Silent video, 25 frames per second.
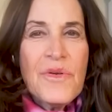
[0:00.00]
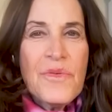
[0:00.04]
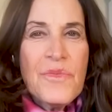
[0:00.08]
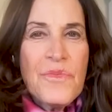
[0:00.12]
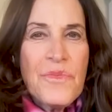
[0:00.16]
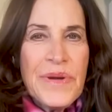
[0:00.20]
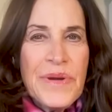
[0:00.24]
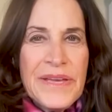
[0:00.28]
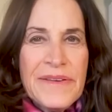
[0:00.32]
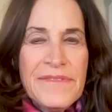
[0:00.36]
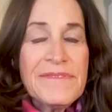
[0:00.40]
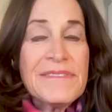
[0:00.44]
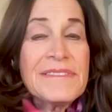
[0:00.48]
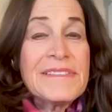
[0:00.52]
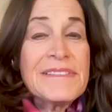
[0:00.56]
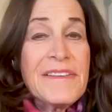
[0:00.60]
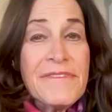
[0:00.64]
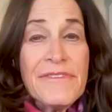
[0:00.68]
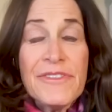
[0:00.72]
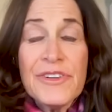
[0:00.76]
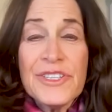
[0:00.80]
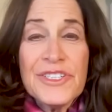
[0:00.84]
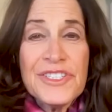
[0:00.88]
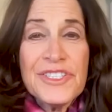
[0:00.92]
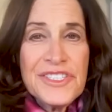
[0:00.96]
we the
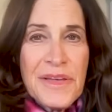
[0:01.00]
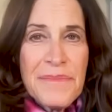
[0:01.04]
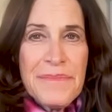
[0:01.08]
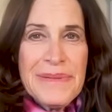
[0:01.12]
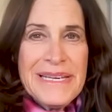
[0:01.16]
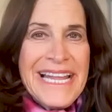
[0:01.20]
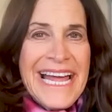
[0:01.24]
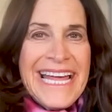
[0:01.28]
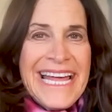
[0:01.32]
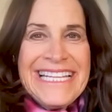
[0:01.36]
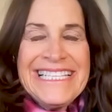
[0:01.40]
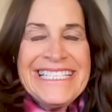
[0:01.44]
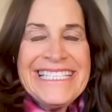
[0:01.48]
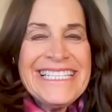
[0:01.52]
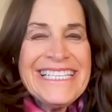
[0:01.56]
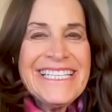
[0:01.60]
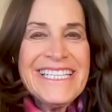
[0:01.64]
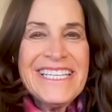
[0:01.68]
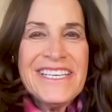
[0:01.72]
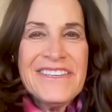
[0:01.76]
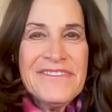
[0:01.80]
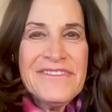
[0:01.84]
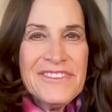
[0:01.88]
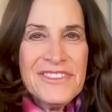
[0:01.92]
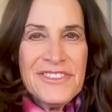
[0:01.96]
first summit i didn't
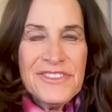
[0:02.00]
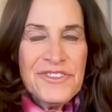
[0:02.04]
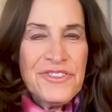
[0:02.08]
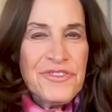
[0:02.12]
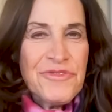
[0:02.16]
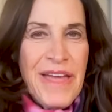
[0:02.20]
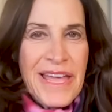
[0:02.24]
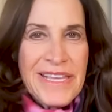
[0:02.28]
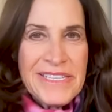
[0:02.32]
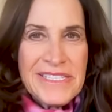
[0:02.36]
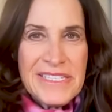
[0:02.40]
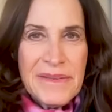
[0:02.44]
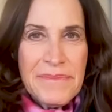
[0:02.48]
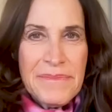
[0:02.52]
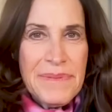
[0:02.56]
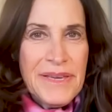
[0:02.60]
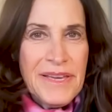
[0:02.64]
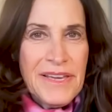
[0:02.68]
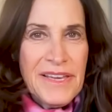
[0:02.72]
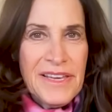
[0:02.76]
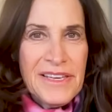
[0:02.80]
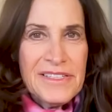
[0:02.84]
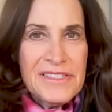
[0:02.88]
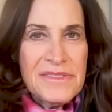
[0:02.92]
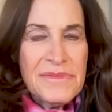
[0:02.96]
even address it
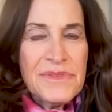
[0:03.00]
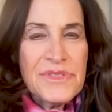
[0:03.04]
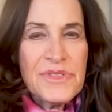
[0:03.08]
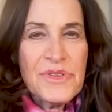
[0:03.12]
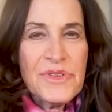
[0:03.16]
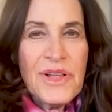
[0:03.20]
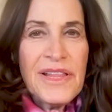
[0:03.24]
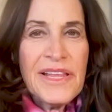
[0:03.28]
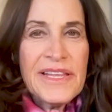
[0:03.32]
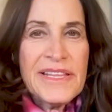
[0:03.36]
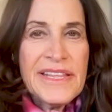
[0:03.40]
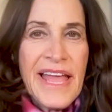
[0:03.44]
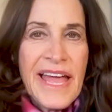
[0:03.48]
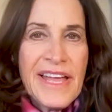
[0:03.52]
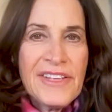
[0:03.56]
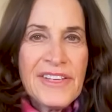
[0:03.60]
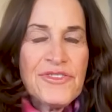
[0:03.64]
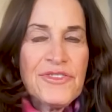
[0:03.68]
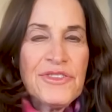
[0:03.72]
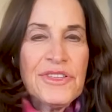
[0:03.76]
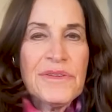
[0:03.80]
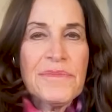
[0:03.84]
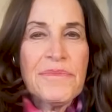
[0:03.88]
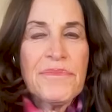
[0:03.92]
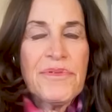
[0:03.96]
because it was all on
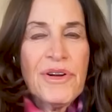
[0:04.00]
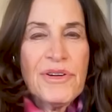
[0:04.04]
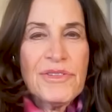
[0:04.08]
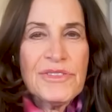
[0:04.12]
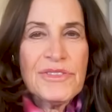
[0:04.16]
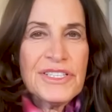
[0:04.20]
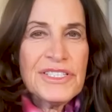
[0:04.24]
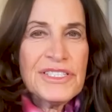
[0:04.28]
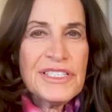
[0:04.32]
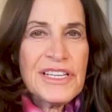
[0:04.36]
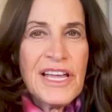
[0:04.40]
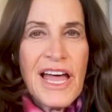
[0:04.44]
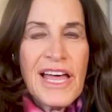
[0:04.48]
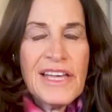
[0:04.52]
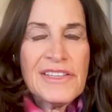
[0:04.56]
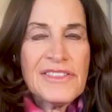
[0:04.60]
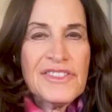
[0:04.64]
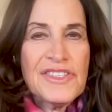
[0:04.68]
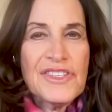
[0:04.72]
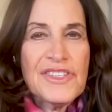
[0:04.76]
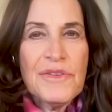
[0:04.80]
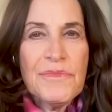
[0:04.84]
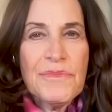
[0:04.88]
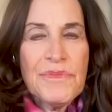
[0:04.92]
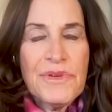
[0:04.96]
natural approaches to
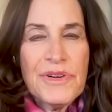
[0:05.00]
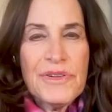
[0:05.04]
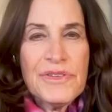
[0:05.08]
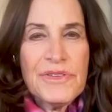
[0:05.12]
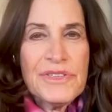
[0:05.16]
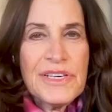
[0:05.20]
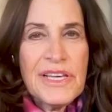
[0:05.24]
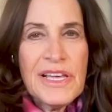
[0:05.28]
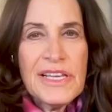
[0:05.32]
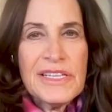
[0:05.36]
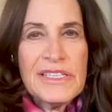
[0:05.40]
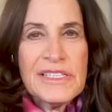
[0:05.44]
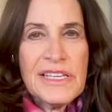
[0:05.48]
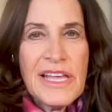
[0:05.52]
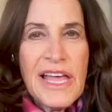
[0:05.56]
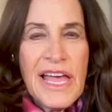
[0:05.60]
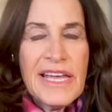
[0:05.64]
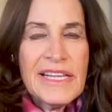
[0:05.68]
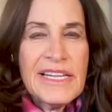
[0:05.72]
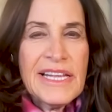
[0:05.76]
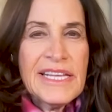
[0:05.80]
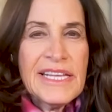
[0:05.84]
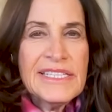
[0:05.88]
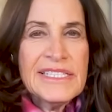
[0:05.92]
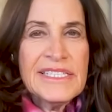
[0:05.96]
osteoporosis
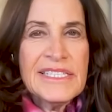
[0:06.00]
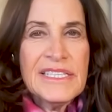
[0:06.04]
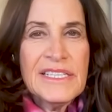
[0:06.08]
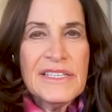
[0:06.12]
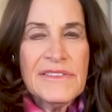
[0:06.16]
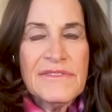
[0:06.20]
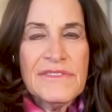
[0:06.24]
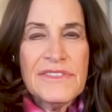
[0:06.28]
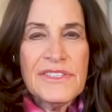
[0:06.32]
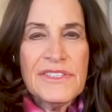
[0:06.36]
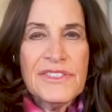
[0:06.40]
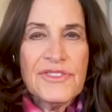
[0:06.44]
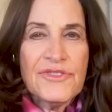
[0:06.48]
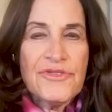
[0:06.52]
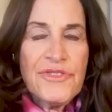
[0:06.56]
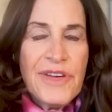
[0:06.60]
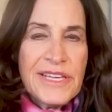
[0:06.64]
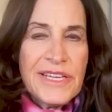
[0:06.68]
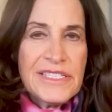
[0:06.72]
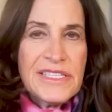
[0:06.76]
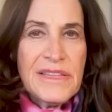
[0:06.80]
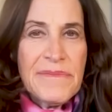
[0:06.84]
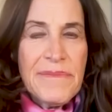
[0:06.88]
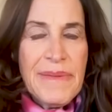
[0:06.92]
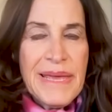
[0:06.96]
and i didn't even
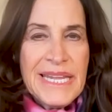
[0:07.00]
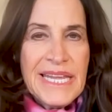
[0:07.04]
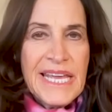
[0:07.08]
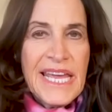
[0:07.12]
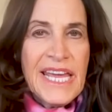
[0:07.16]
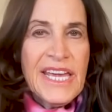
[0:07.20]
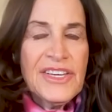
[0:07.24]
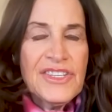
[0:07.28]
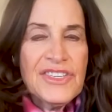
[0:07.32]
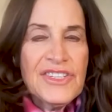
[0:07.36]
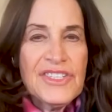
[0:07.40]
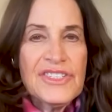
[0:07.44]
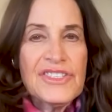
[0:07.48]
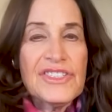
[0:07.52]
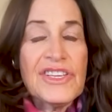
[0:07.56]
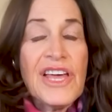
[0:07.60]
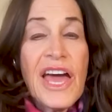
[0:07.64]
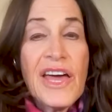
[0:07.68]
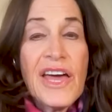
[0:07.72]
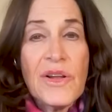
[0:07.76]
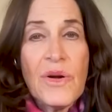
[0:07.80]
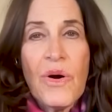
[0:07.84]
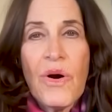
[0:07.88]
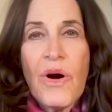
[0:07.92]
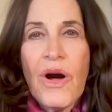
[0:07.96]
address the medications
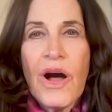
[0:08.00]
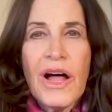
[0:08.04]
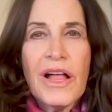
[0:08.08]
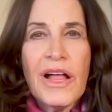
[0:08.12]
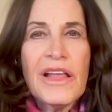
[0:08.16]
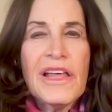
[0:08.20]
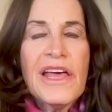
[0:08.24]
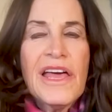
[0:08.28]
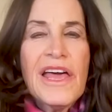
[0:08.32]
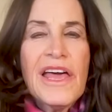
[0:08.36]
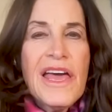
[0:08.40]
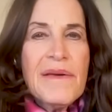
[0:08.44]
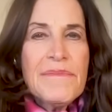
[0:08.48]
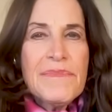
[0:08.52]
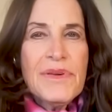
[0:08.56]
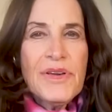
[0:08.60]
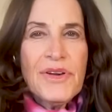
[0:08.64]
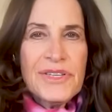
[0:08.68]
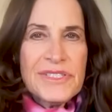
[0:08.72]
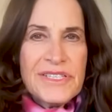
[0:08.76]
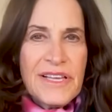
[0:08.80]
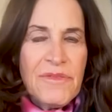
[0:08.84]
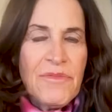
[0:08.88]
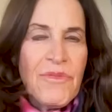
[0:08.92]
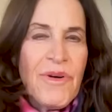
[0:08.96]
at all
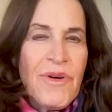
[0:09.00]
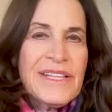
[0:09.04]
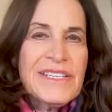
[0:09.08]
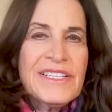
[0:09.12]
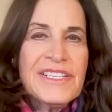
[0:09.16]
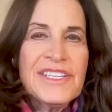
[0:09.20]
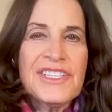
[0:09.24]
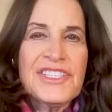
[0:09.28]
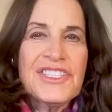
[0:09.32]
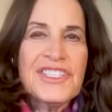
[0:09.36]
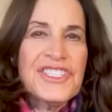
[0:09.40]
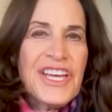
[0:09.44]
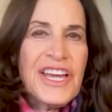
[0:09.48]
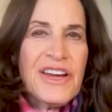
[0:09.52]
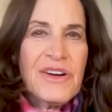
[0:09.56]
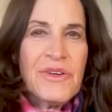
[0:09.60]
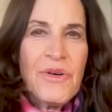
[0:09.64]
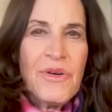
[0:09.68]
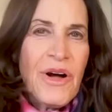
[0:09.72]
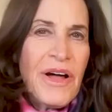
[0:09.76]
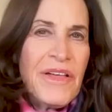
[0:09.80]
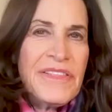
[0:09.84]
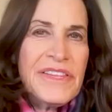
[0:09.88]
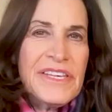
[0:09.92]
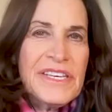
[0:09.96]
because i wanted to share
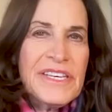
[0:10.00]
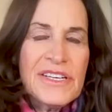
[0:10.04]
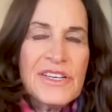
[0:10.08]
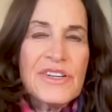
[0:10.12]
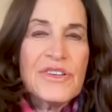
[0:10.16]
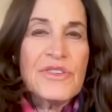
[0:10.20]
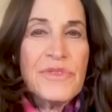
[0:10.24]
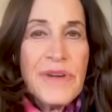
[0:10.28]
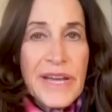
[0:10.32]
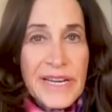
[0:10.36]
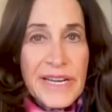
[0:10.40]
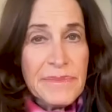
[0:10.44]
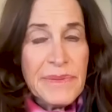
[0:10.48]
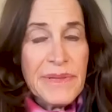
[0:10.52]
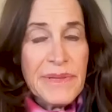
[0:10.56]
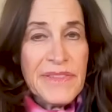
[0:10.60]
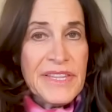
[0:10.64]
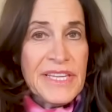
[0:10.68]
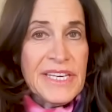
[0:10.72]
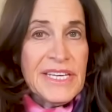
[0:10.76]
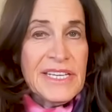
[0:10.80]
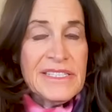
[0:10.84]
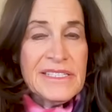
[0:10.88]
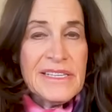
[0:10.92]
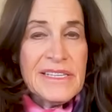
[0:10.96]
all the incredible
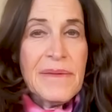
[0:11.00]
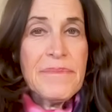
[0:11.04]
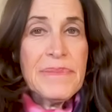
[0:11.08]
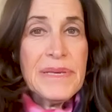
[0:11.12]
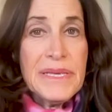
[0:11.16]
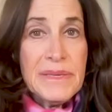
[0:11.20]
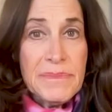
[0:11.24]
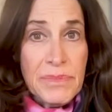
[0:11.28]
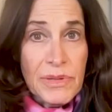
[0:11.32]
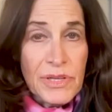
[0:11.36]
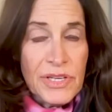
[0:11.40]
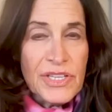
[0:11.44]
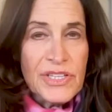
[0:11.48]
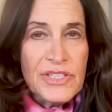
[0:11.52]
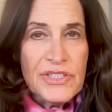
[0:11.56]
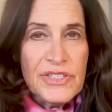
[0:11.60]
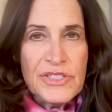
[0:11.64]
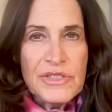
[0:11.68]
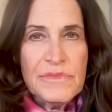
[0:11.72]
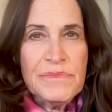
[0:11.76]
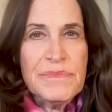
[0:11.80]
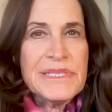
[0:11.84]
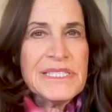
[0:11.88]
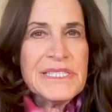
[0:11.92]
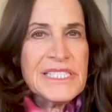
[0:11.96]
things that people can
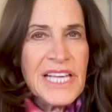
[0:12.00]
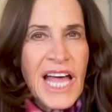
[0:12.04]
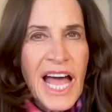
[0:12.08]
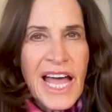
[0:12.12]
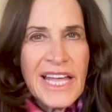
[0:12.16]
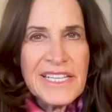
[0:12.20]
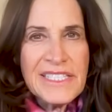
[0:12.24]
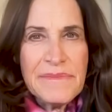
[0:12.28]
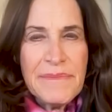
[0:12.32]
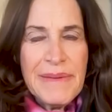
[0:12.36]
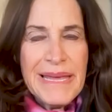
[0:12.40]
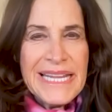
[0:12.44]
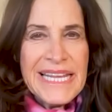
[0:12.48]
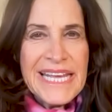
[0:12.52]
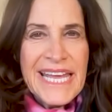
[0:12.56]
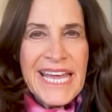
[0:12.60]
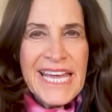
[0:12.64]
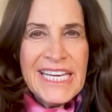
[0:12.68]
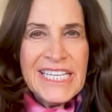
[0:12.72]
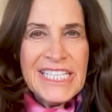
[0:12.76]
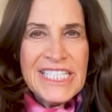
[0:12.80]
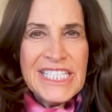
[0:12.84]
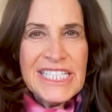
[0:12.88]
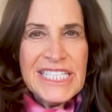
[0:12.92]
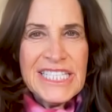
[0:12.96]
do besides
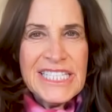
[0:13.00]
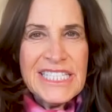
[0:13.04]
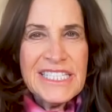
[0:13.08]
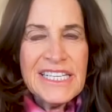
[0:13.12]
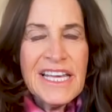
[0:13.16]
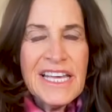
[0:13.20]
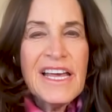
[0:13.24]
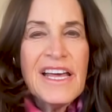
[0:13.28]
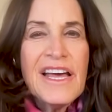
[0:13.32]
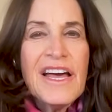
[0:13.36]
medications